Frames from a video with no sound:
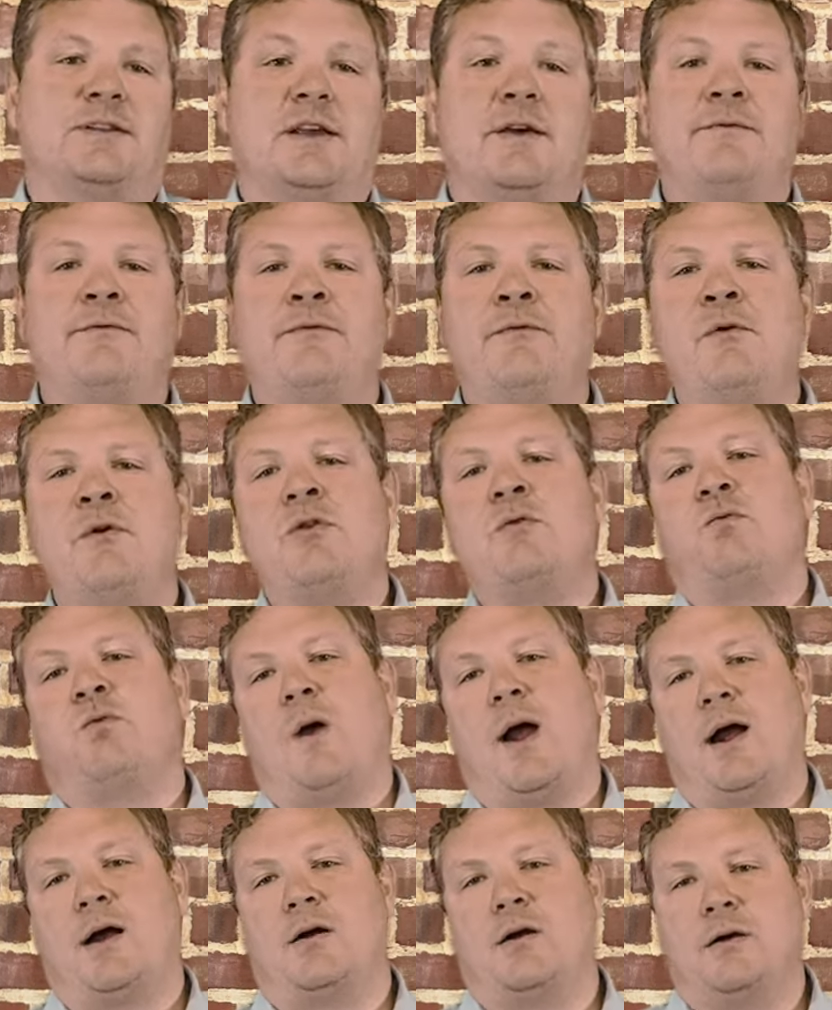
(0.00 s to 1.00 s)
And for the
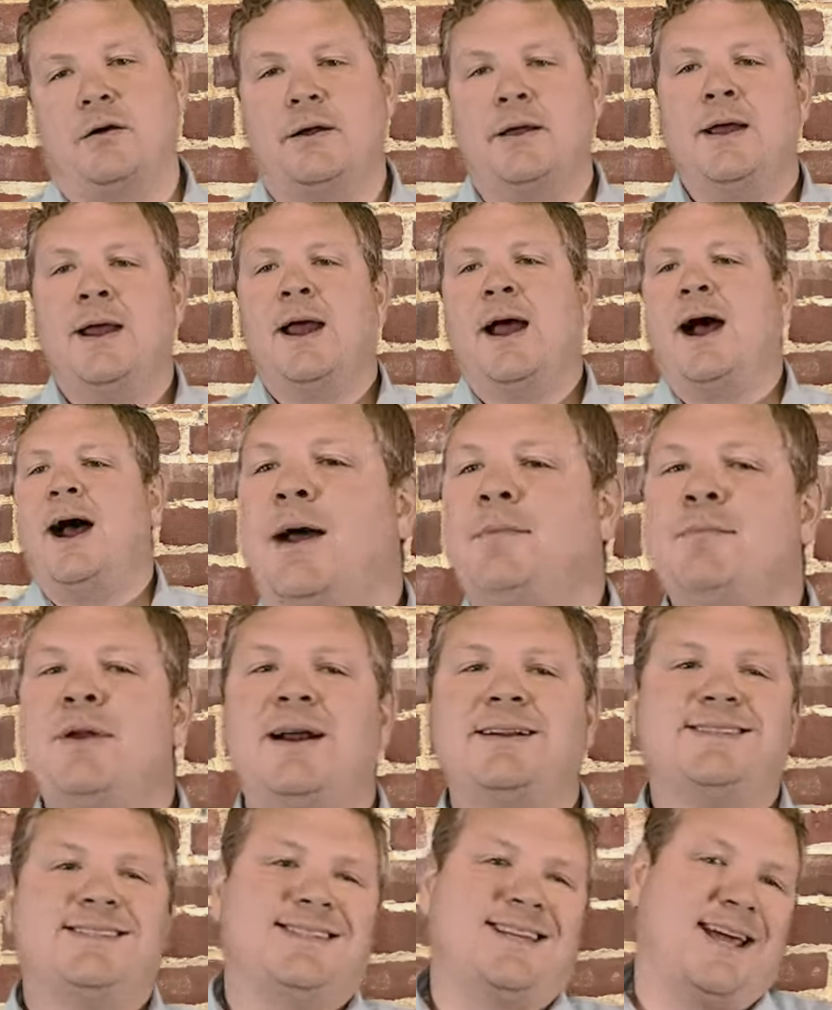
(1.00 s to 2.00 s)
record, I'm
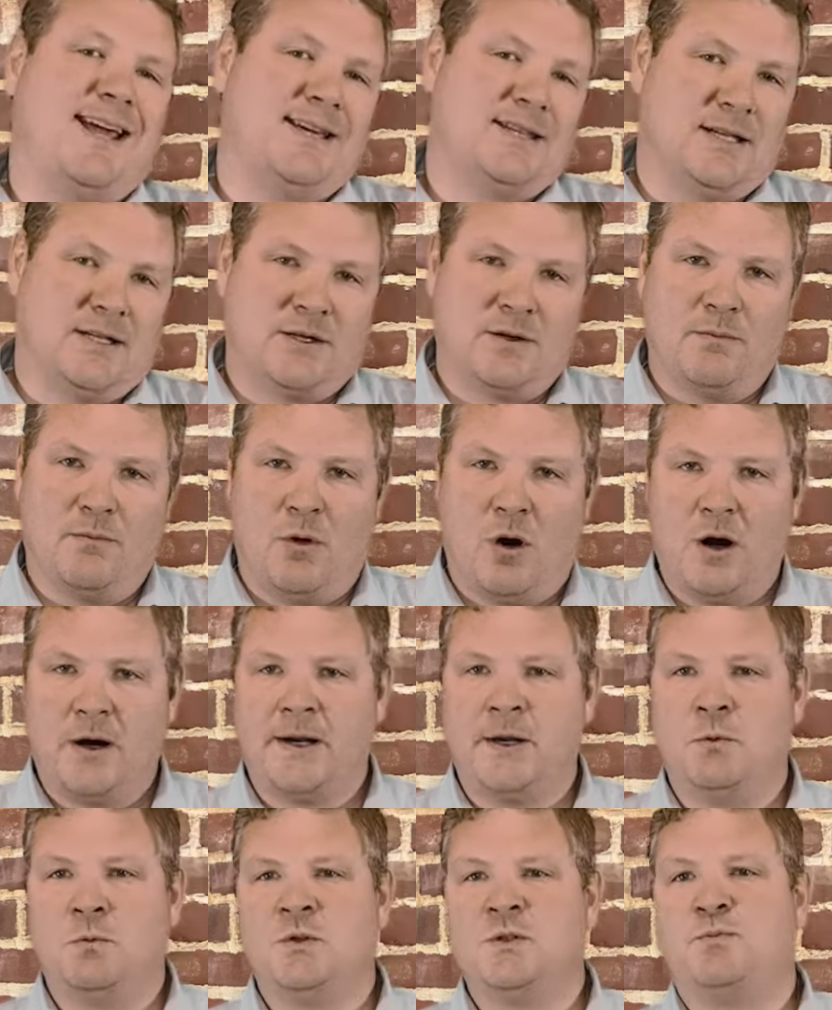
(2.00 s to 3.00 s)
not saying that the
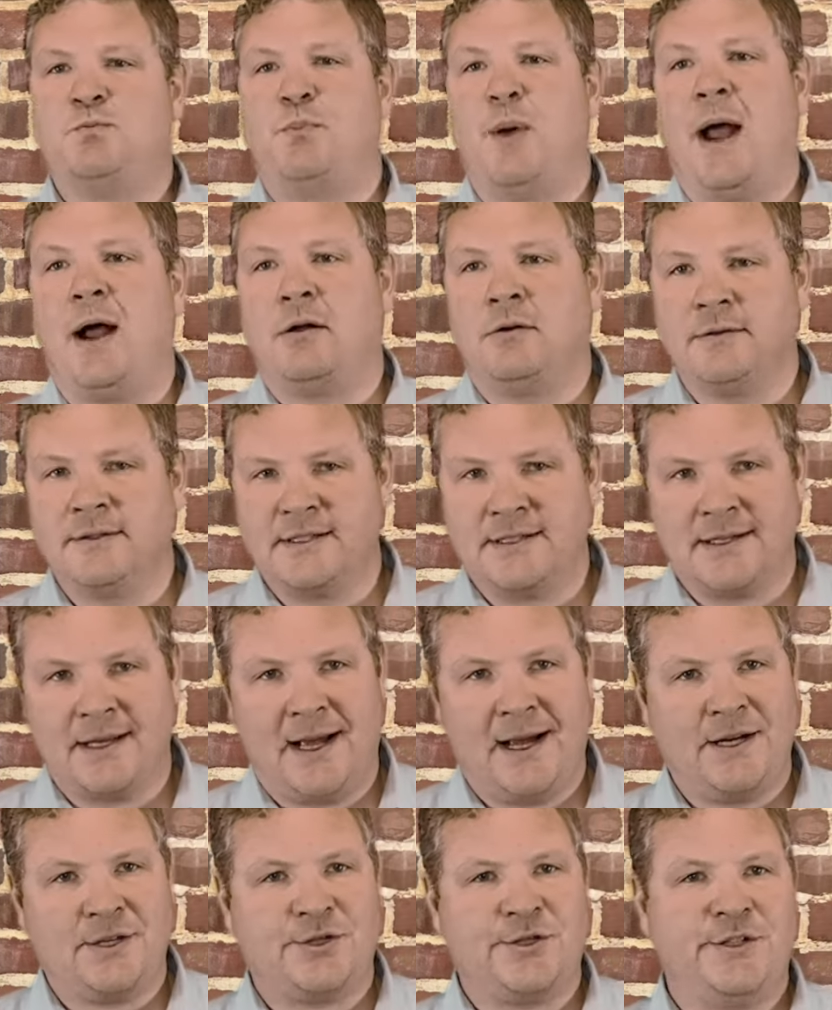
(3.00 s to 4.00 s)
market was balanced
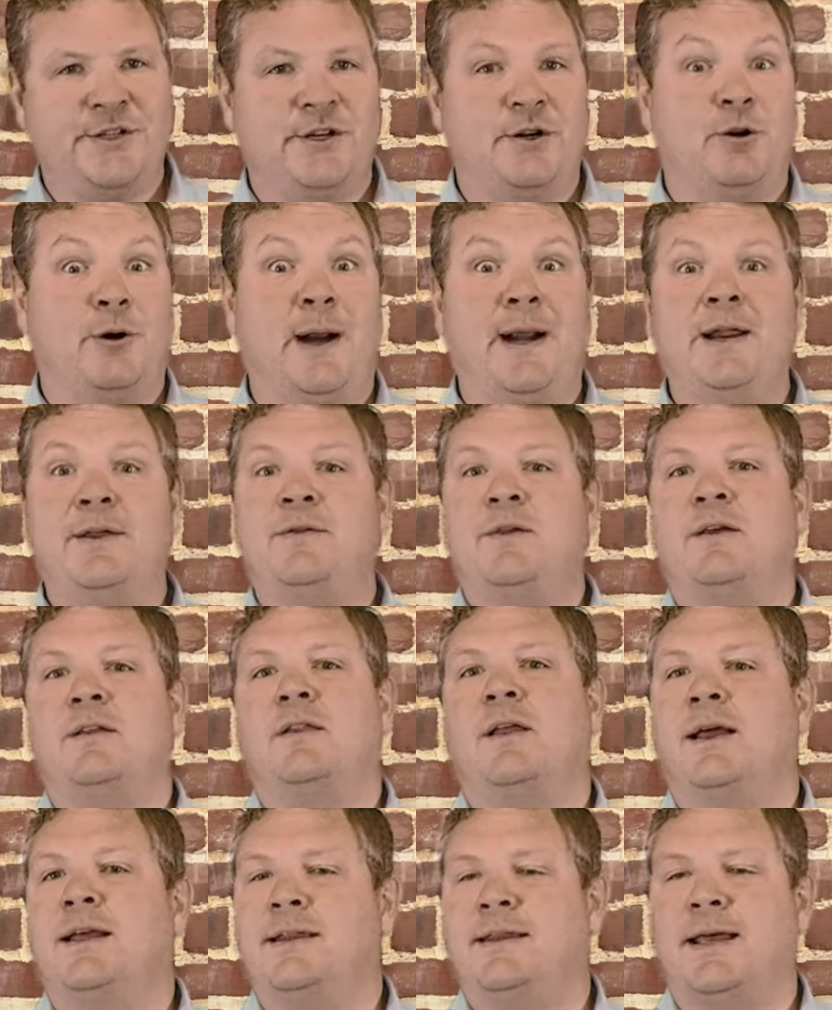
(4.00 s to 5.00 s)
last year or anything
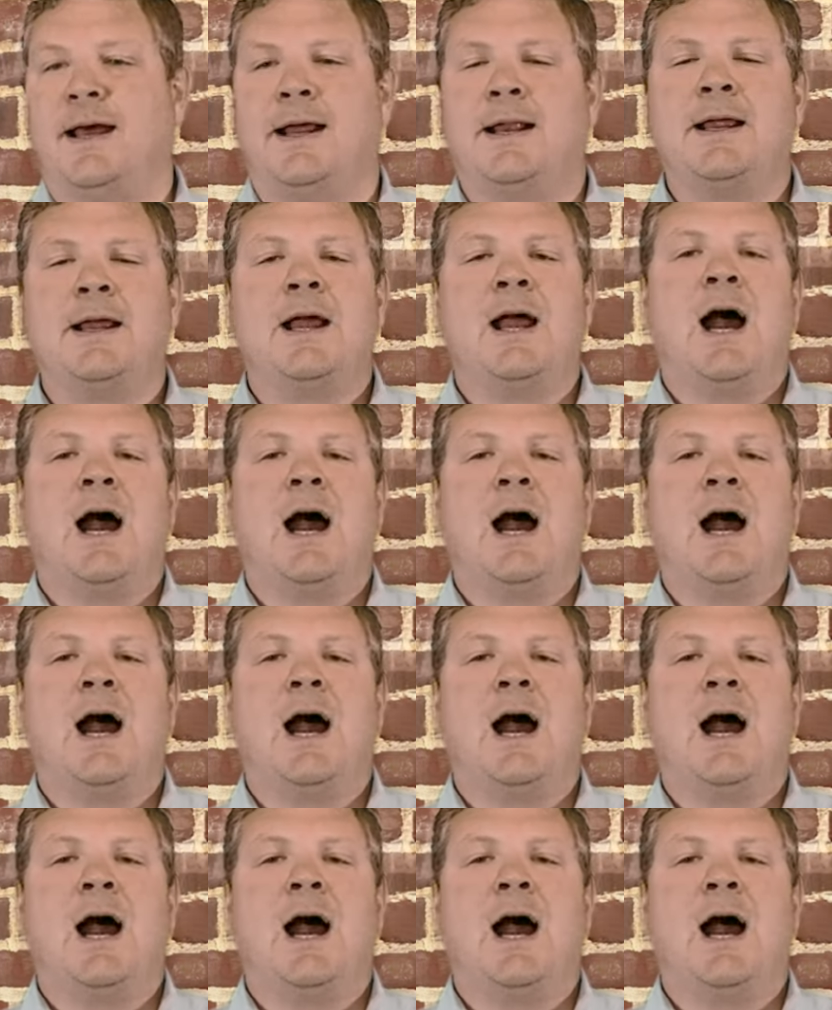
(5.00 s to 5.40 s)
like that.